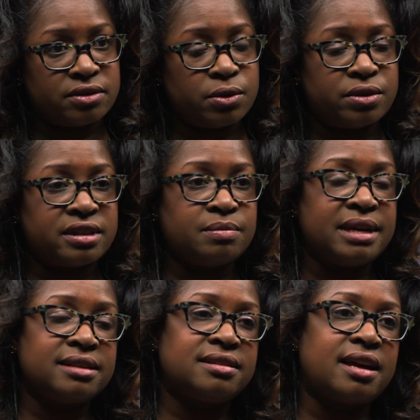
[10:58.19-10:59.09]
So this
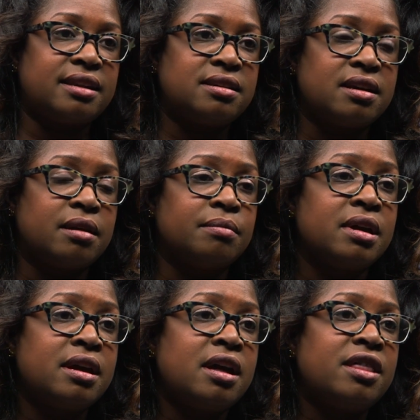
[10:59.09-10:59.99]
means that
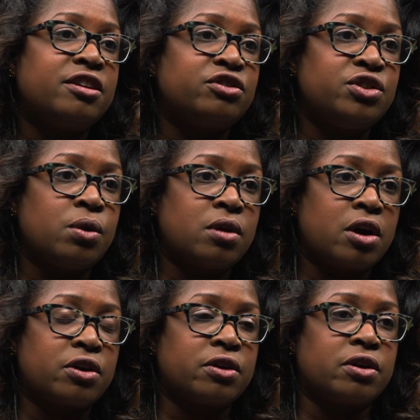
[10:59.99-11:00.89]
there's no
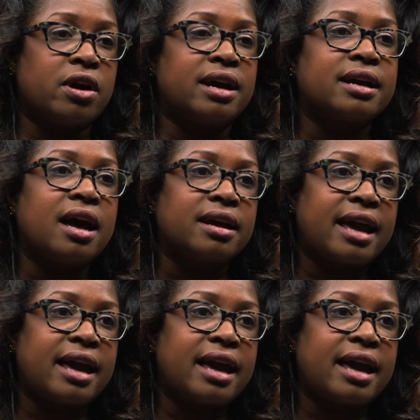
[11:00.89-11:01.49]
longer a